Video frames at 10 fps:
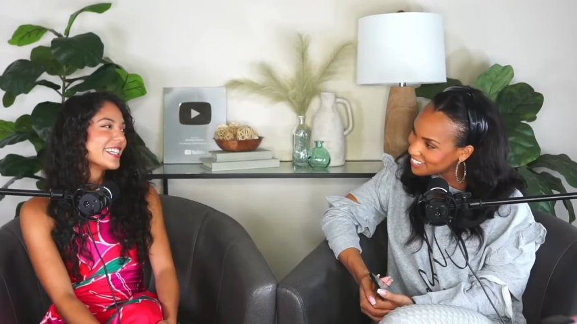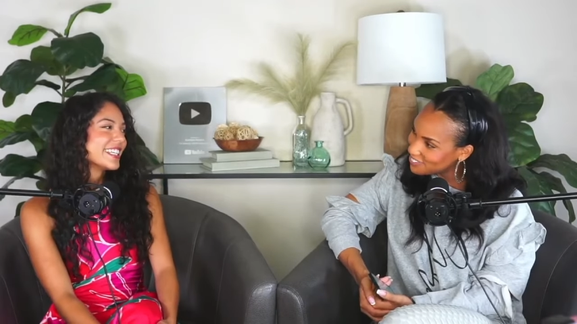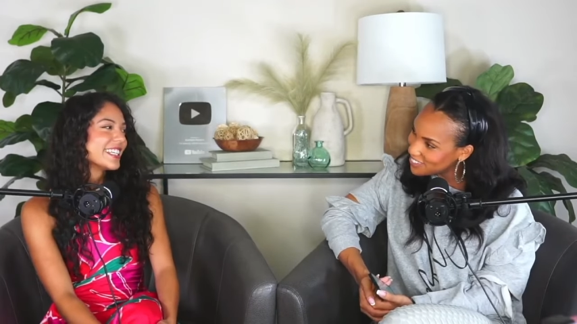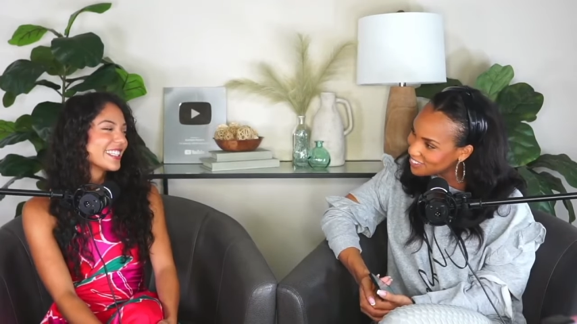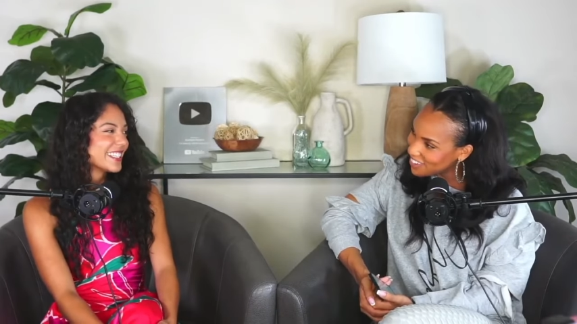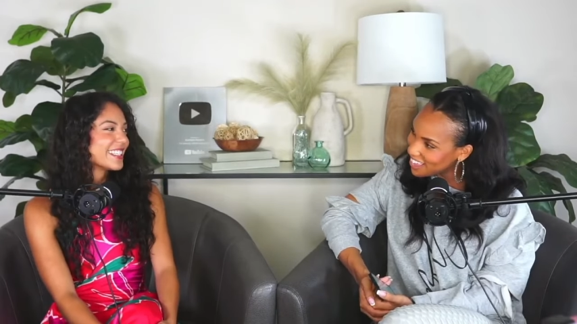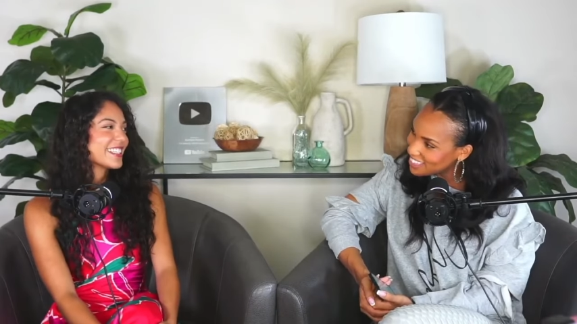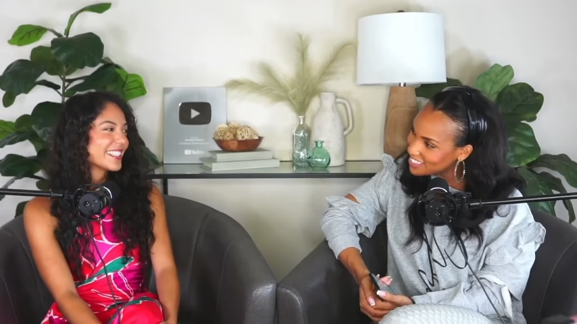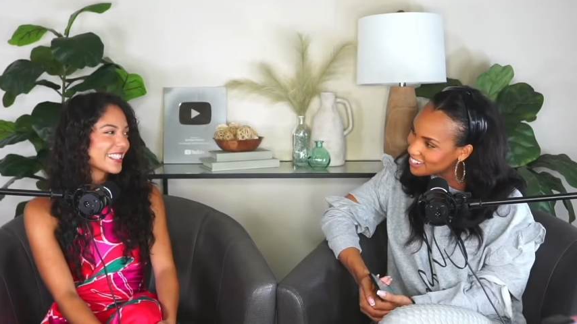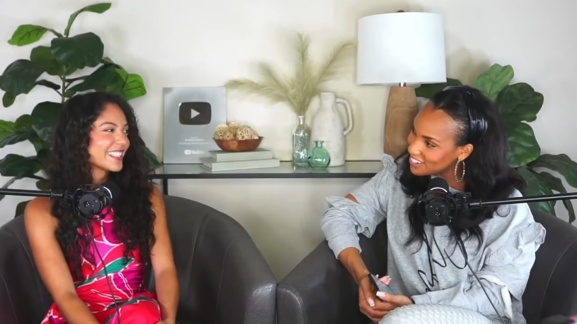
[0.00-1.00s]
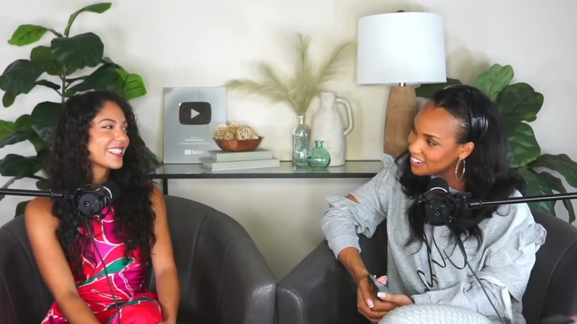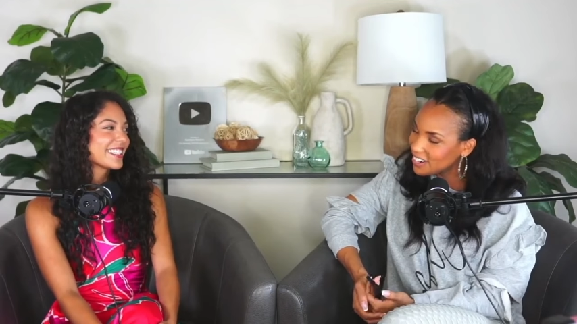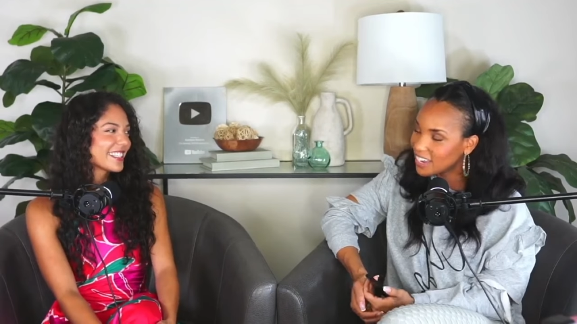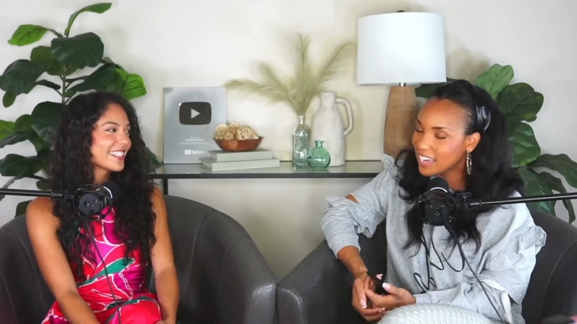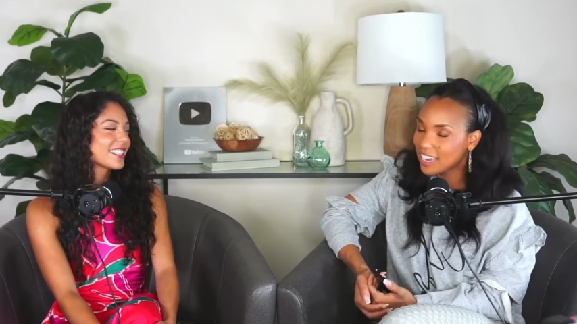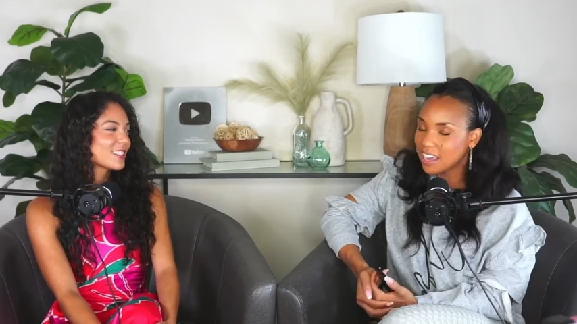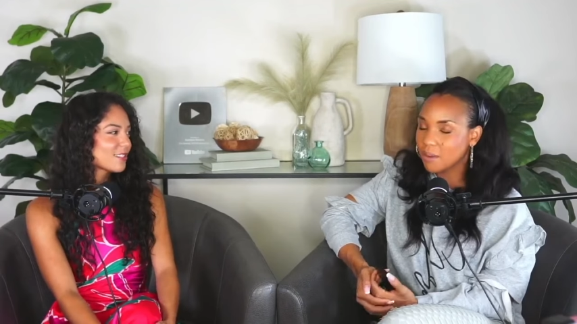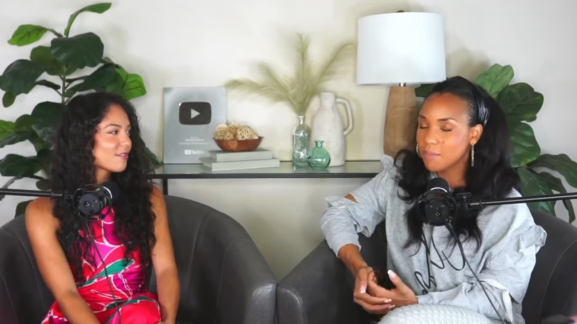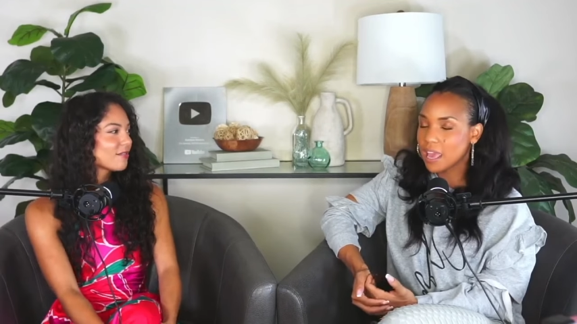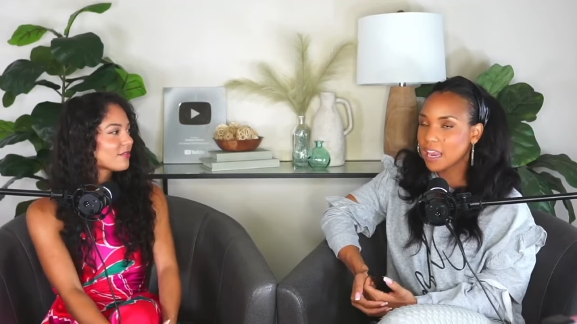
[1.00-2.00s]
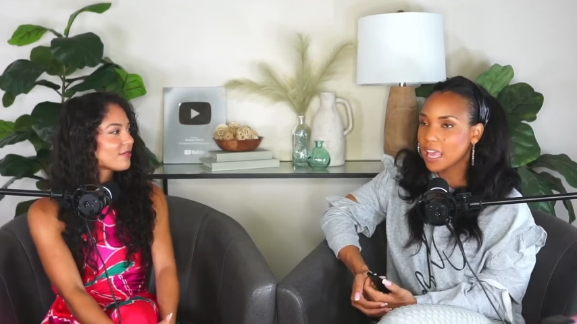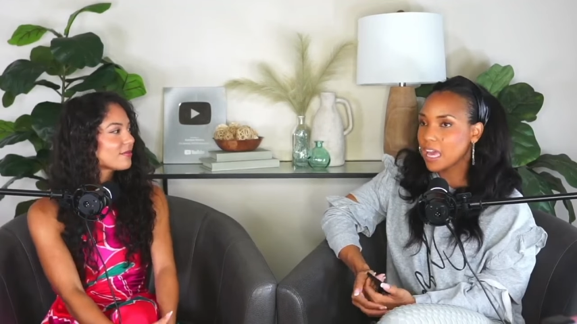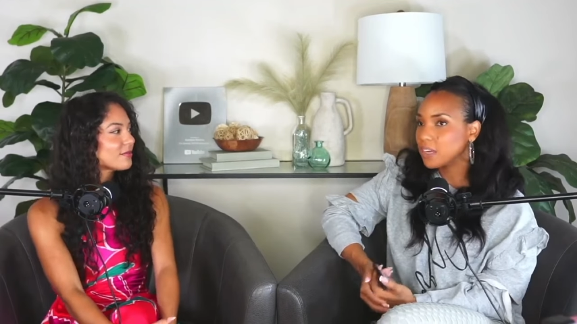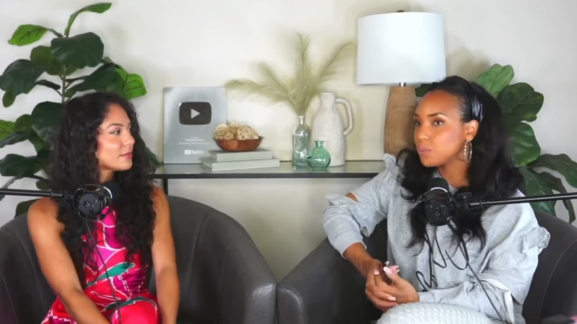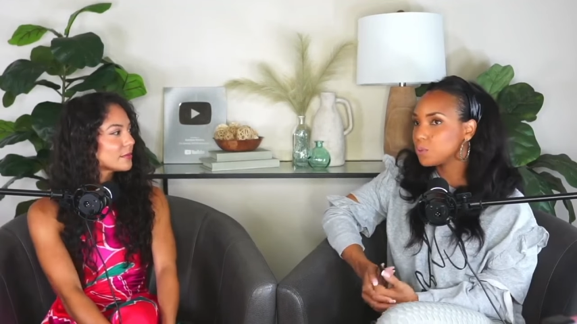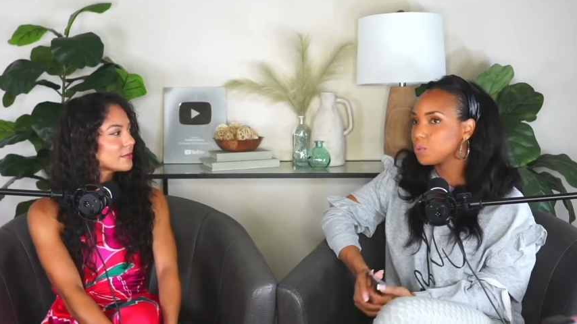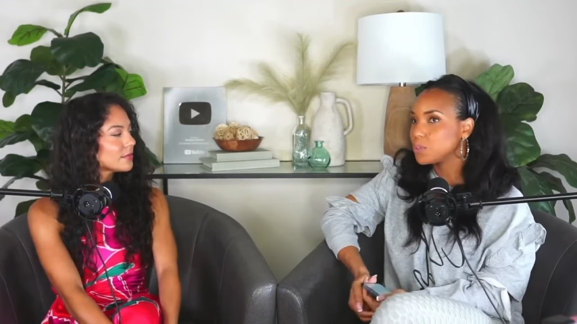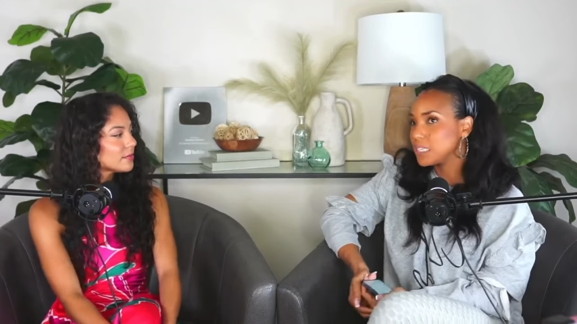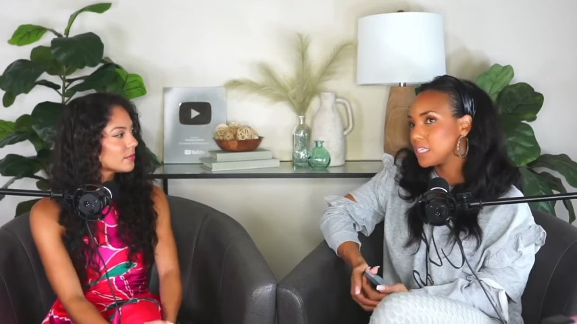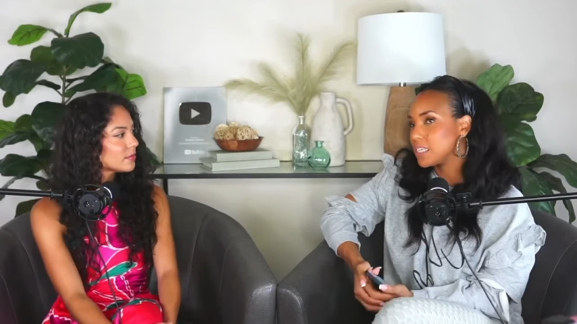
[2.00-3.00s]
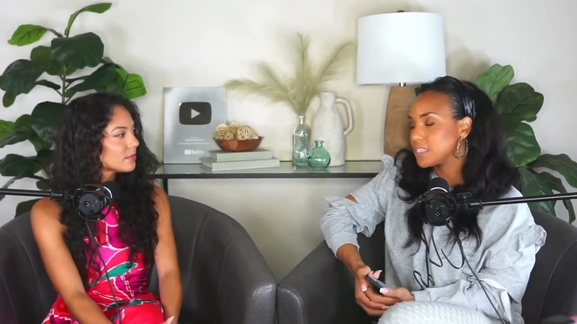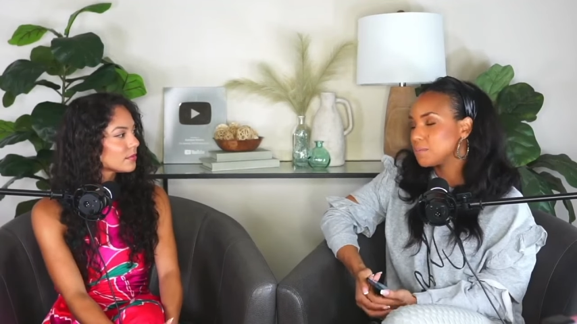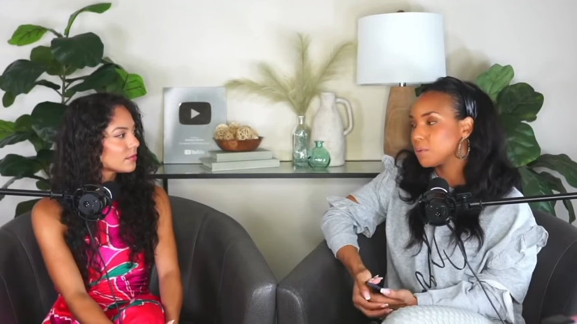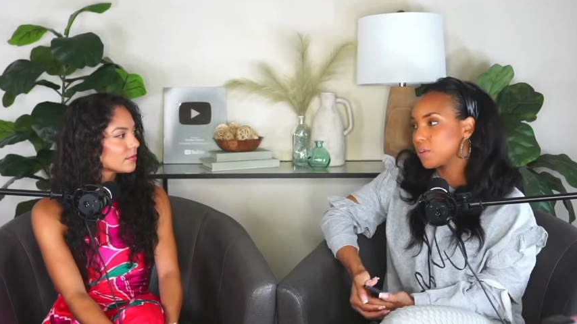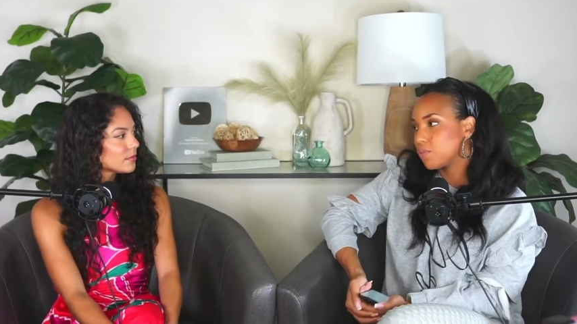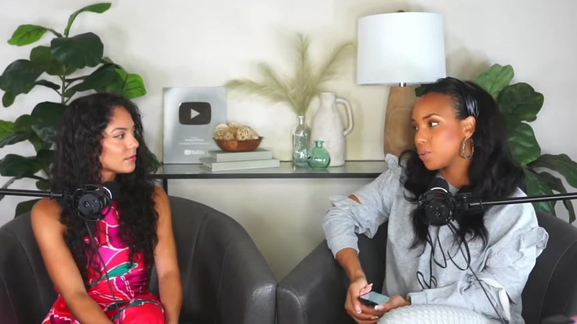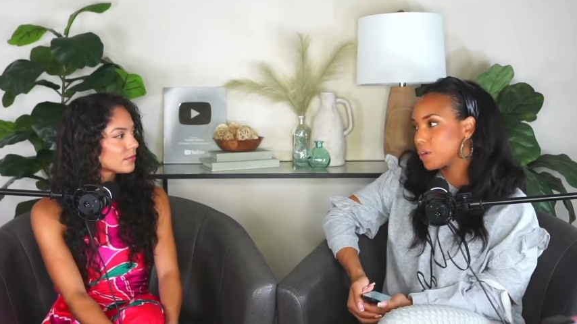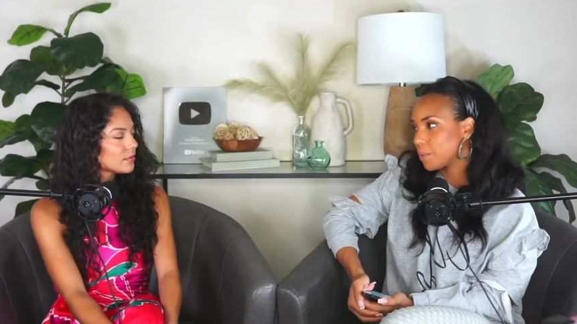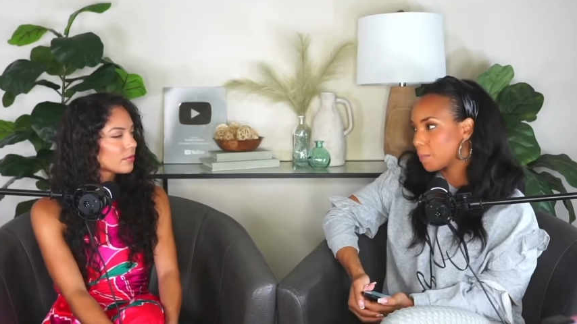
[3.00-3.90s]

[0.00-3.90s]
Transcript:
Speaker 1: fellow author, um, and kind of who is this book for?